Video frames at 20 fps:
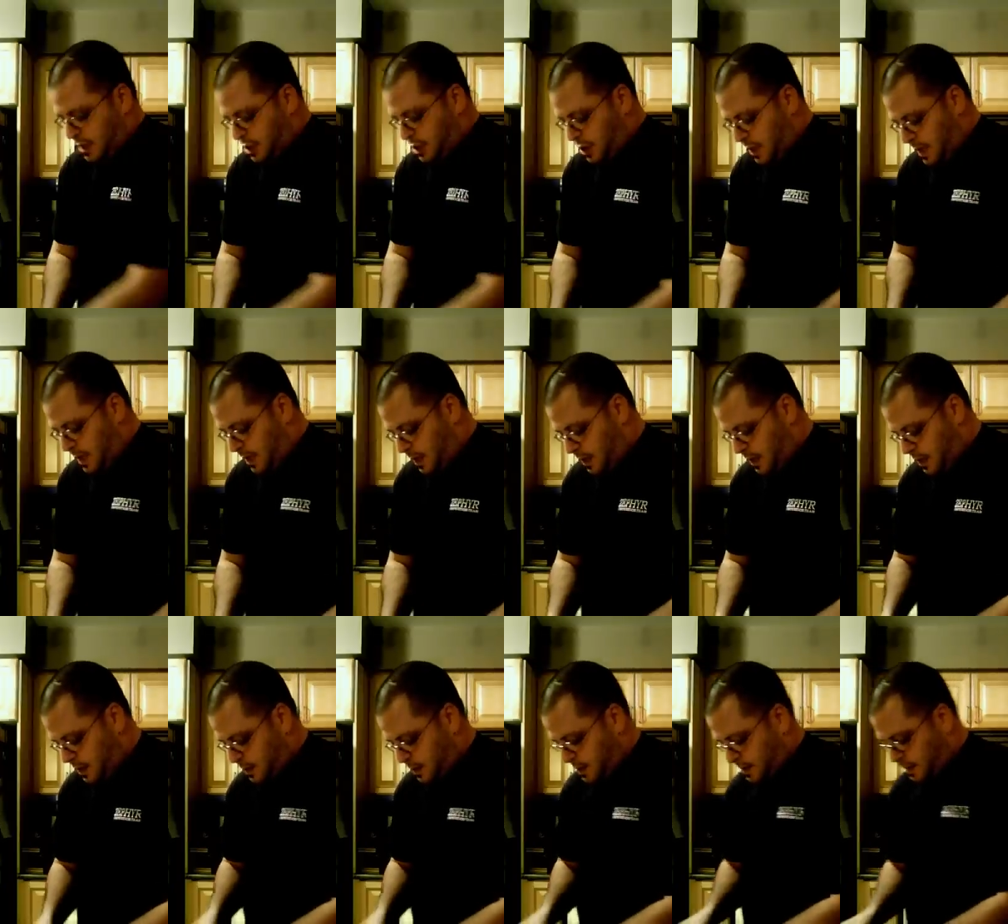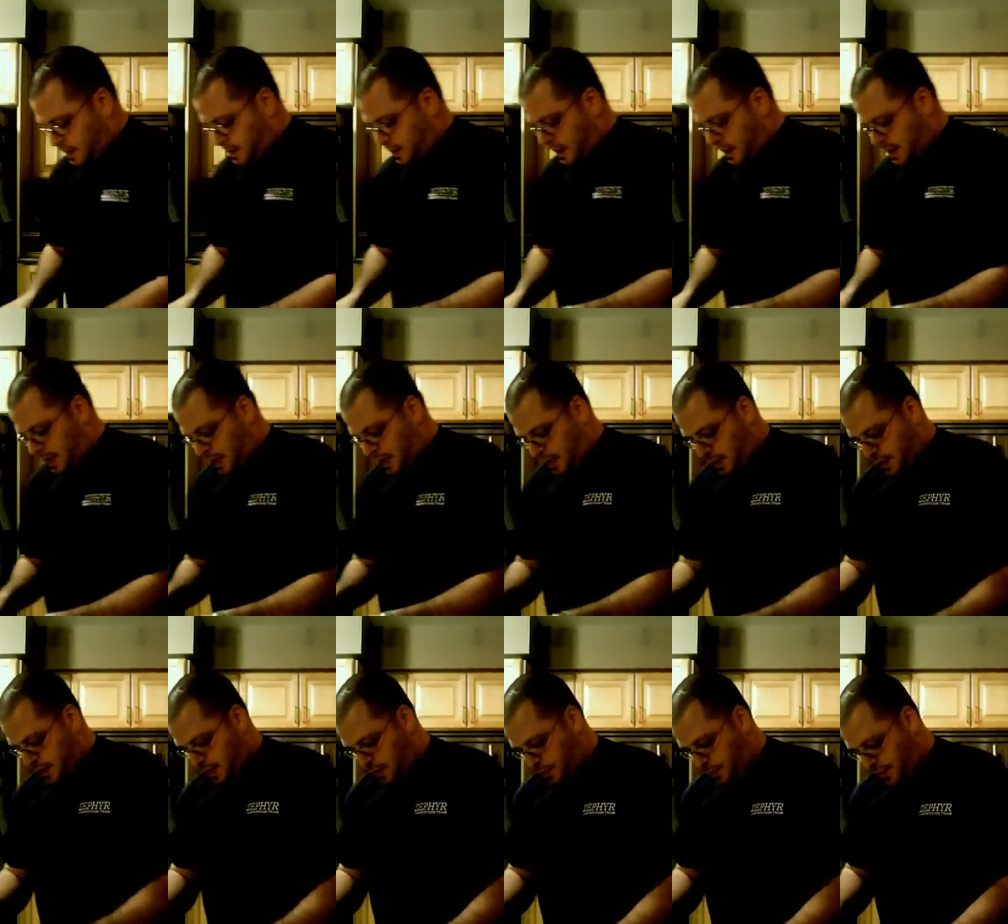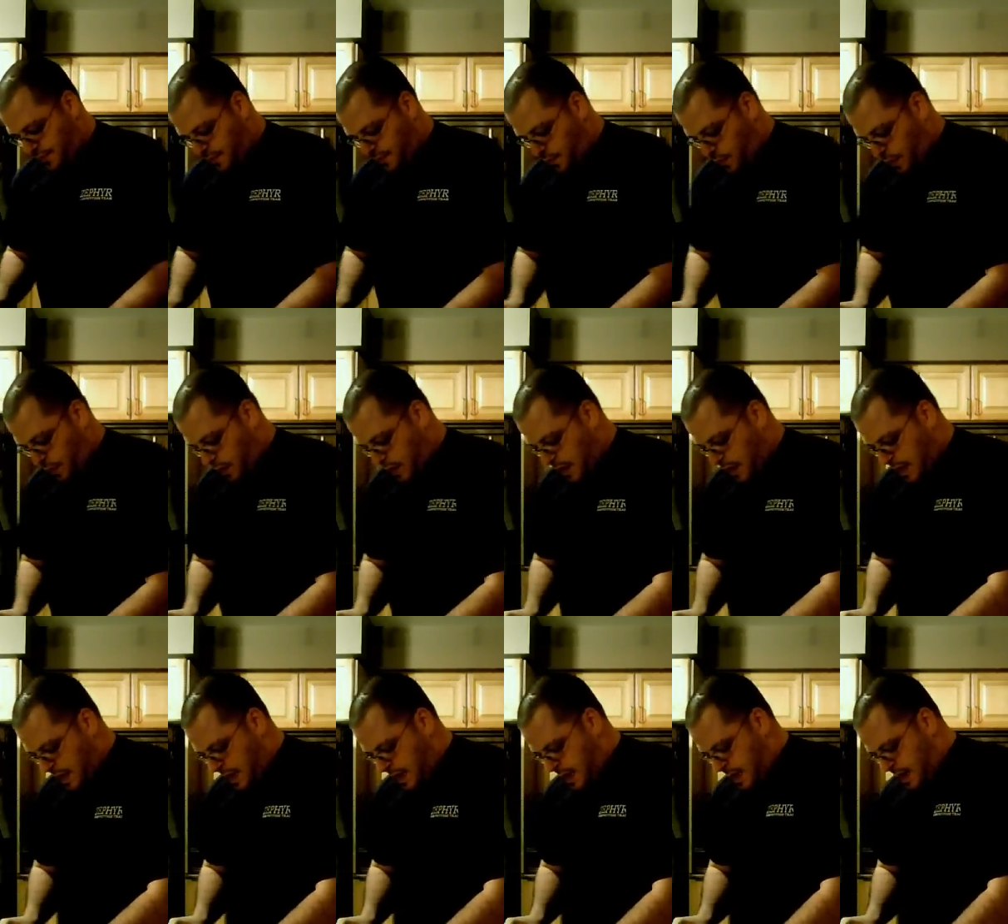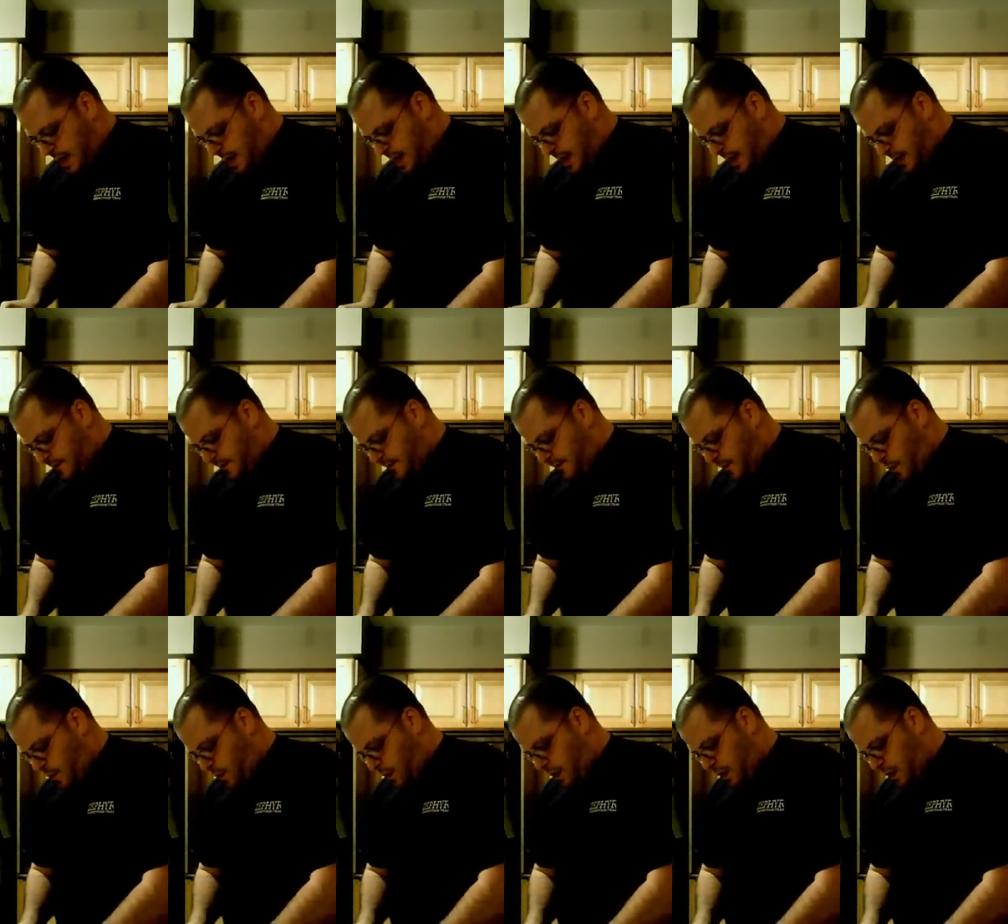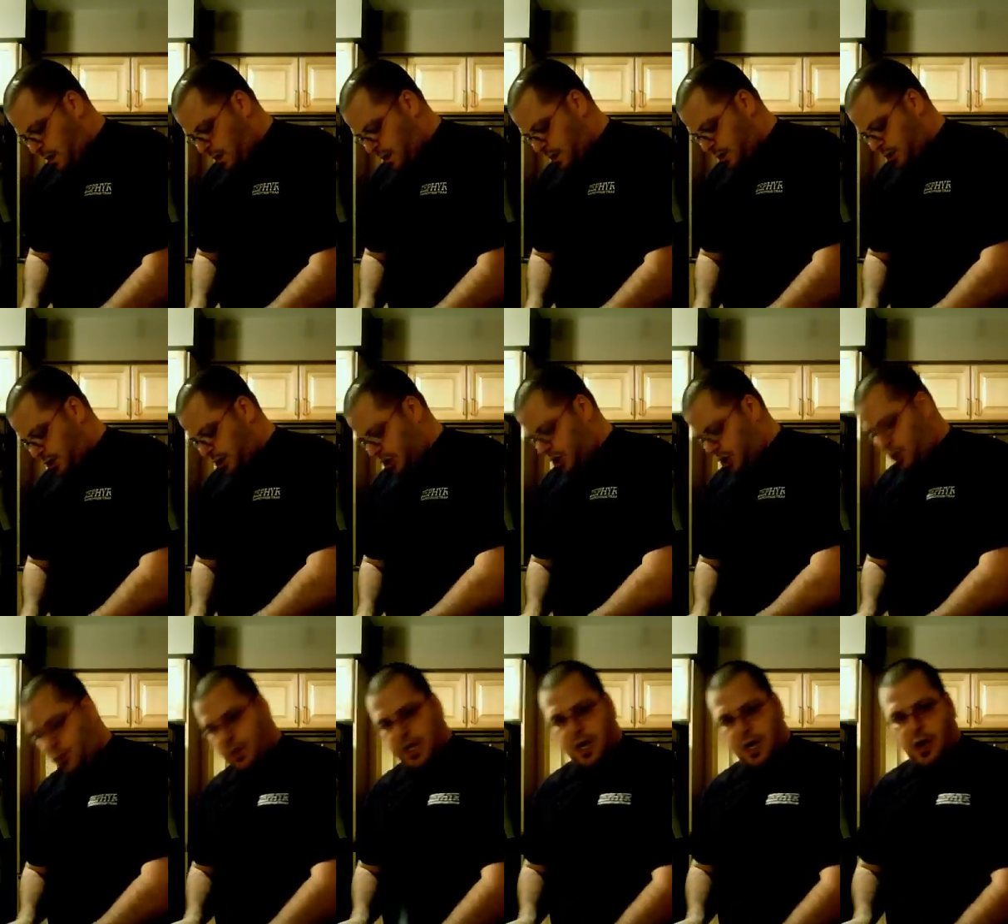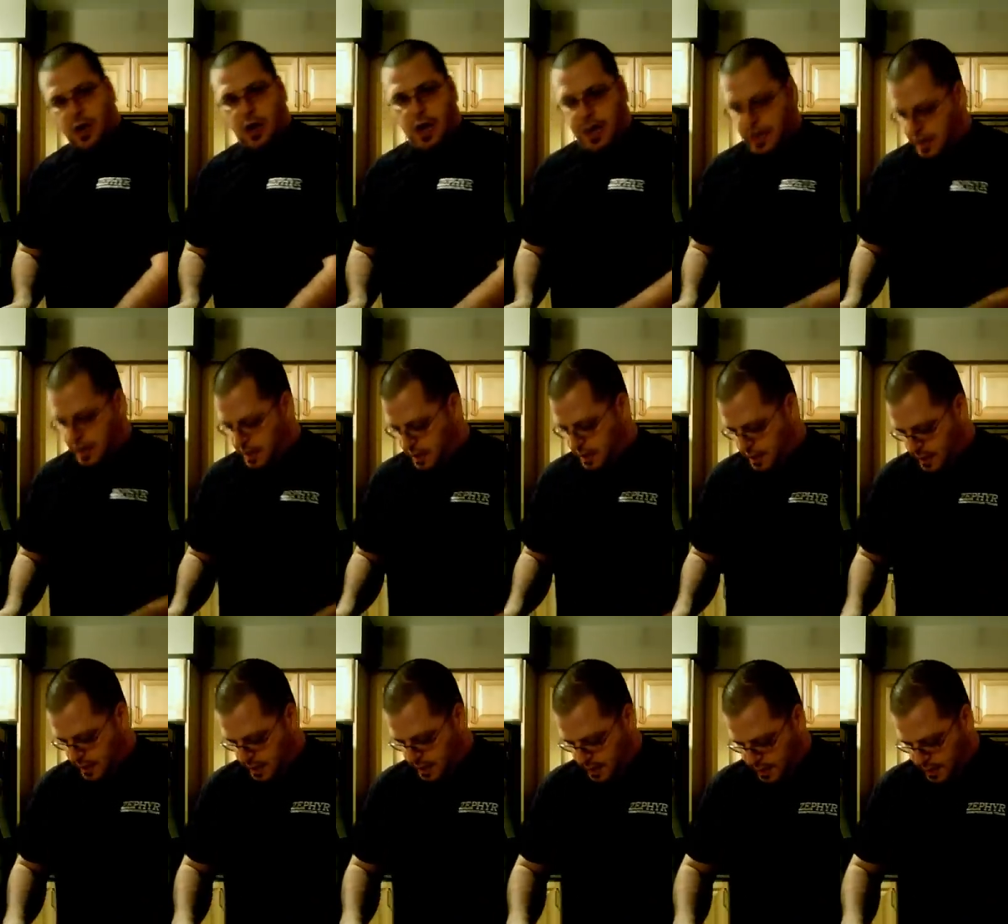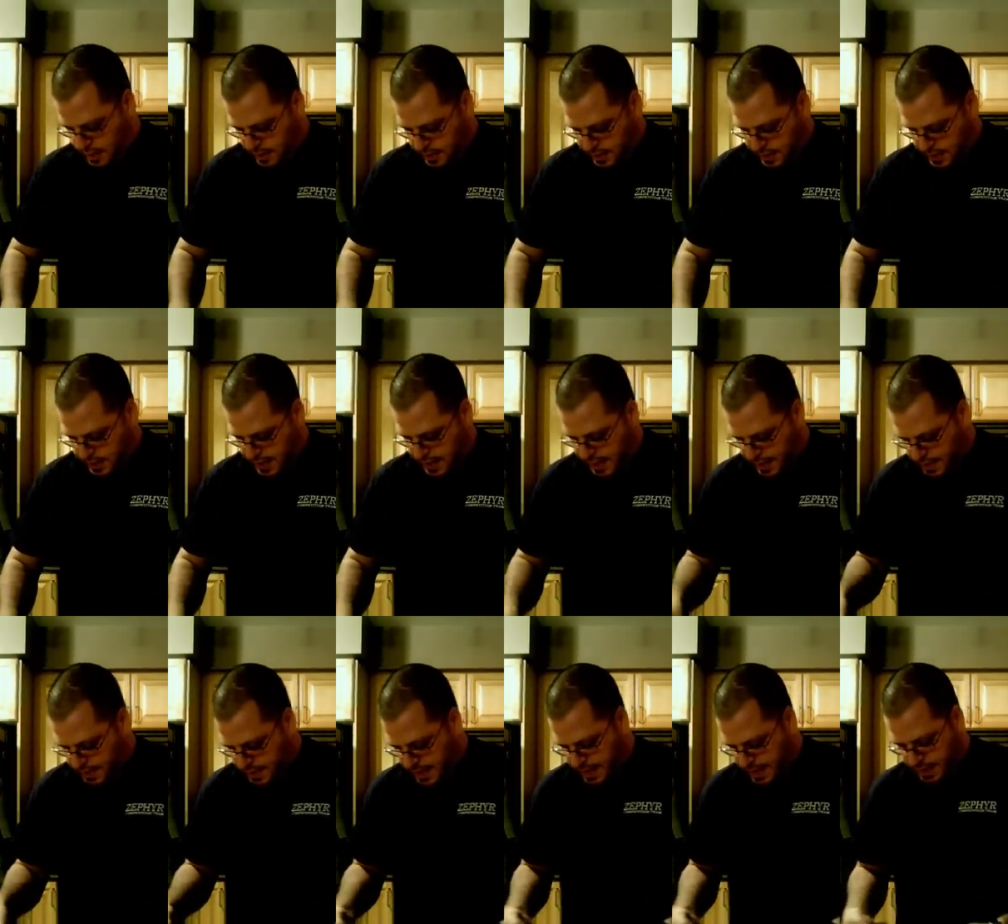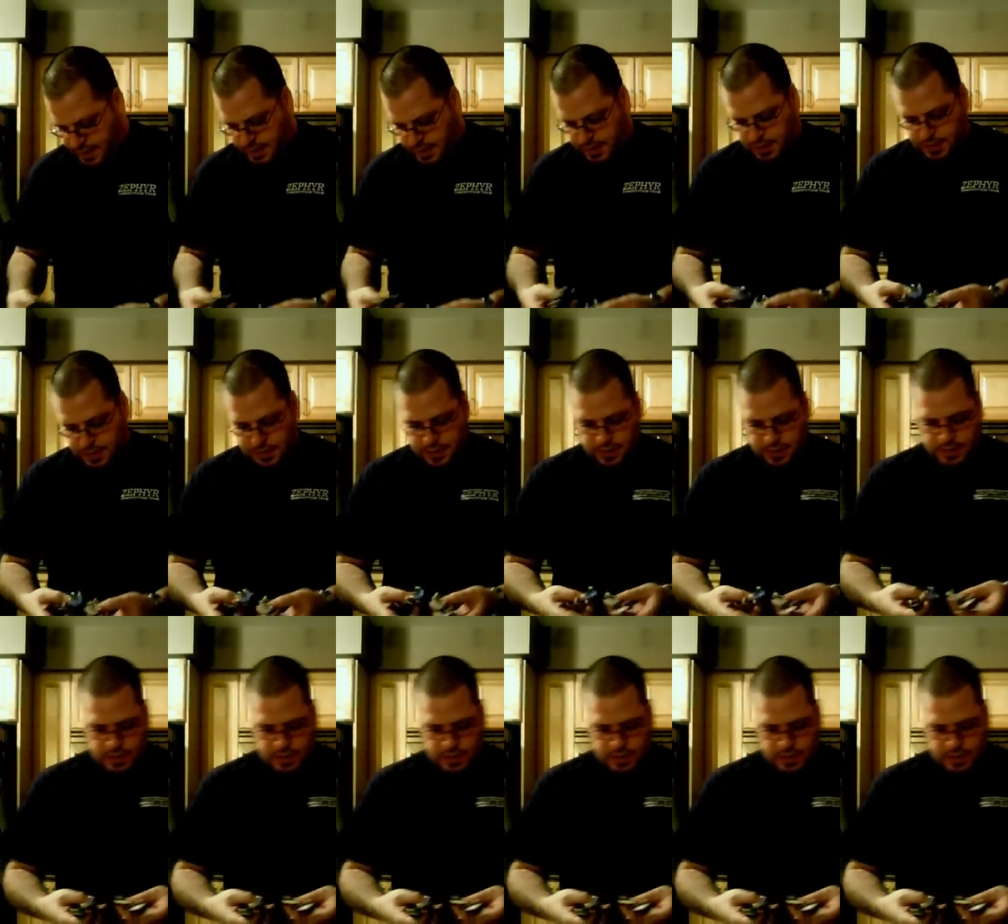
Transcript: I should have taken these up before. I have four Tony Hawk tech decks.